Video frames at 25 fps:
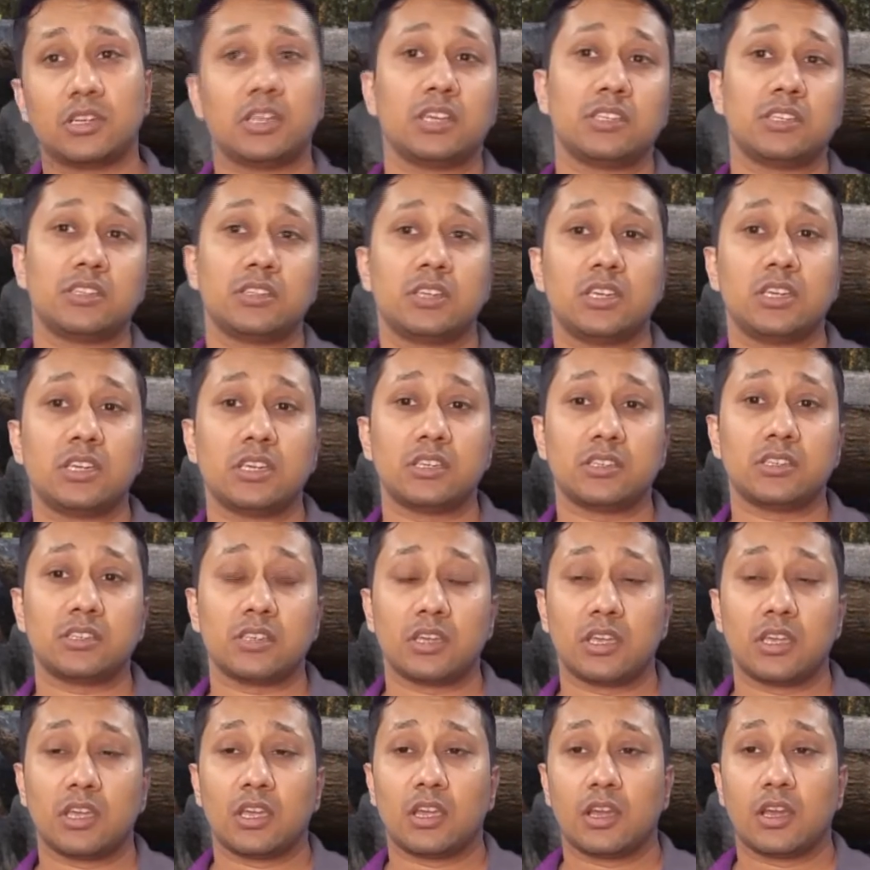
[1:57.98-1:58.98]
does is
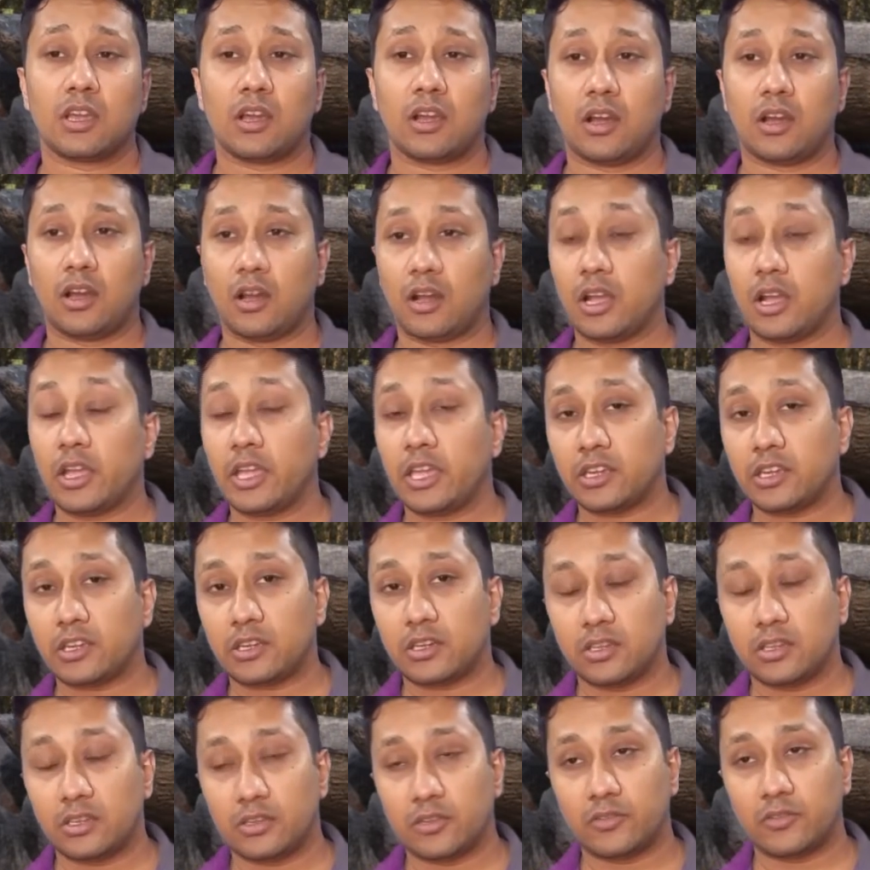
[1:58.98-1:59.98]
it
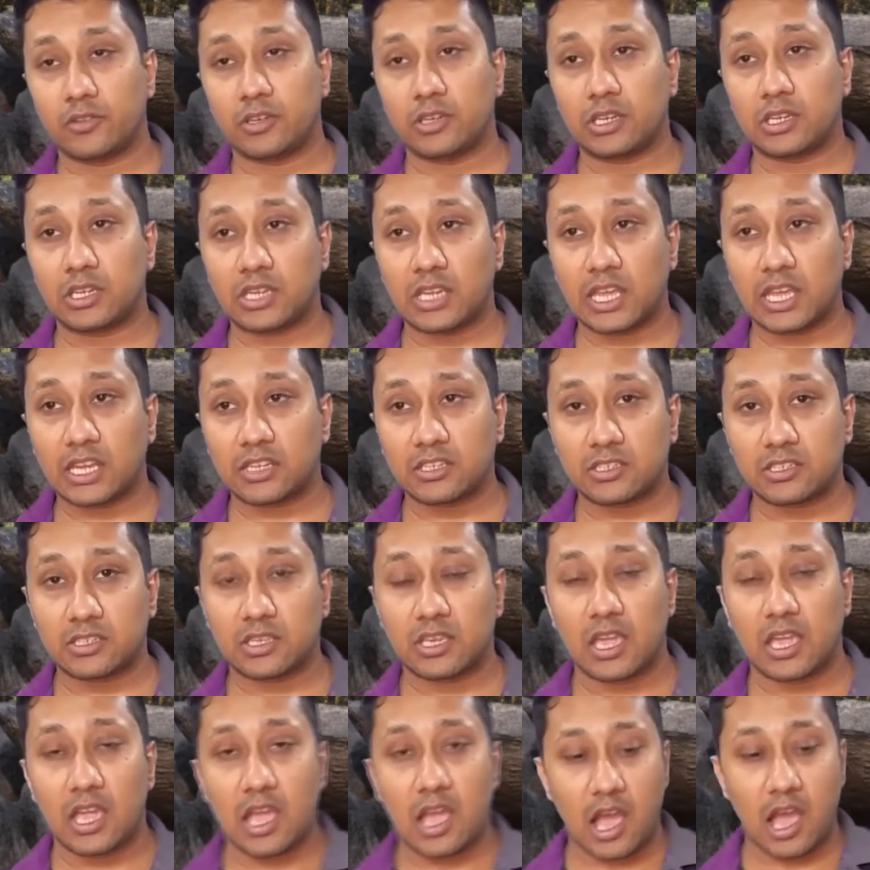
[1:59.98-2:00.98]
detects
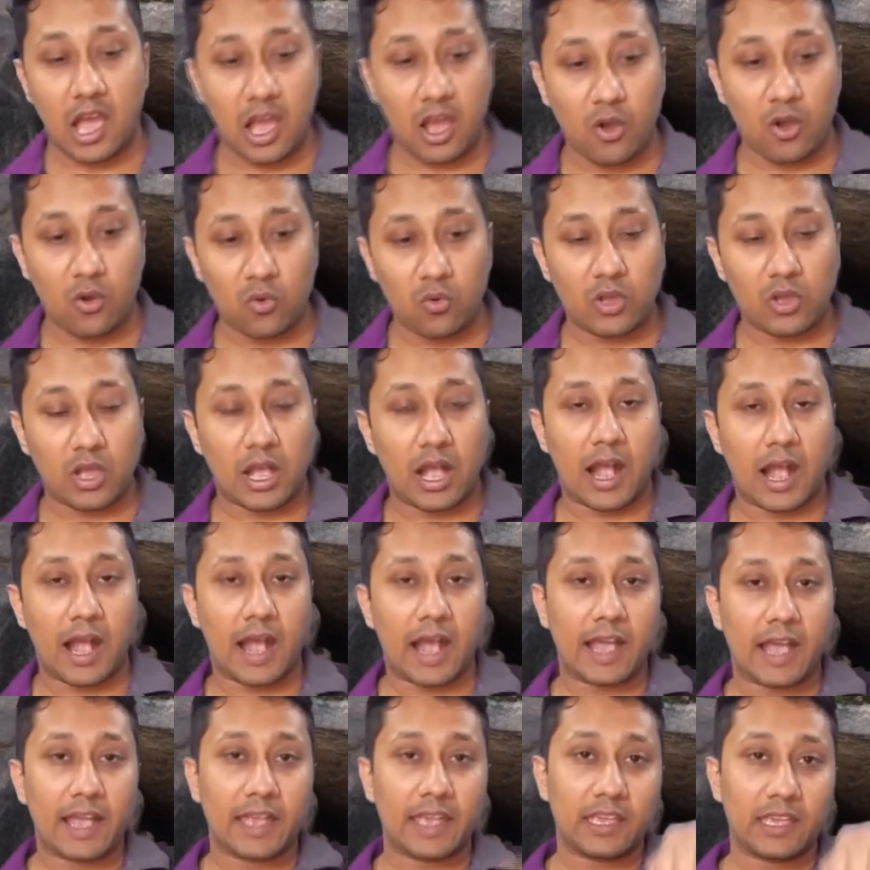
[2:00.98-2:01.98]
how
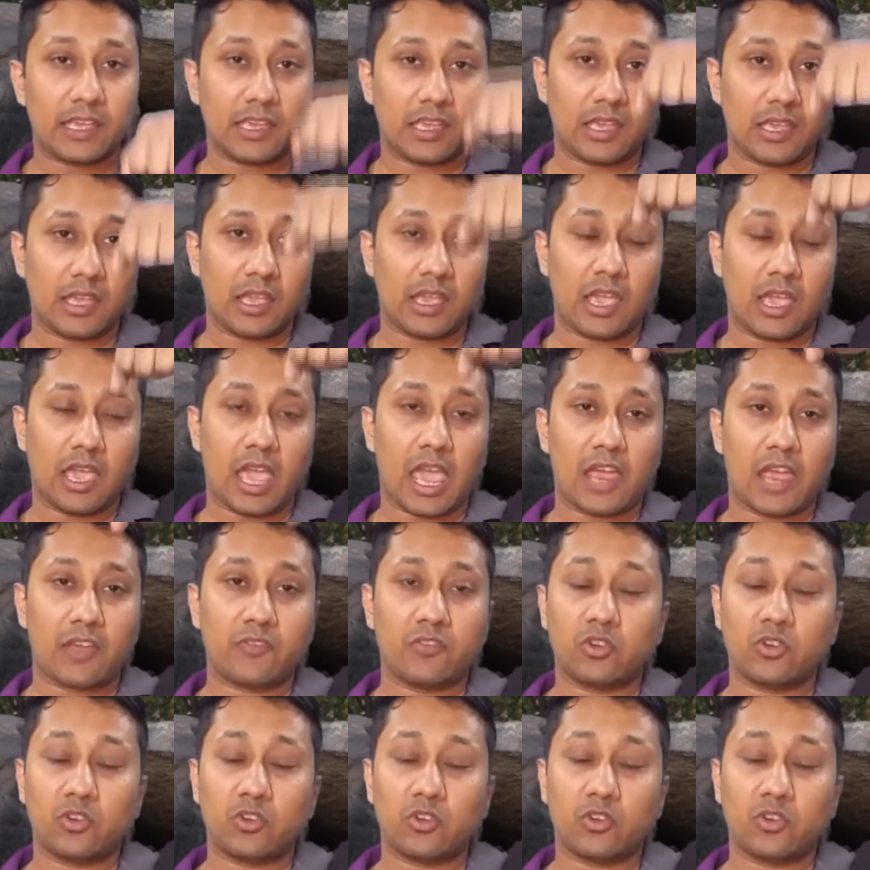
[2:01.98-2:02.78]
high have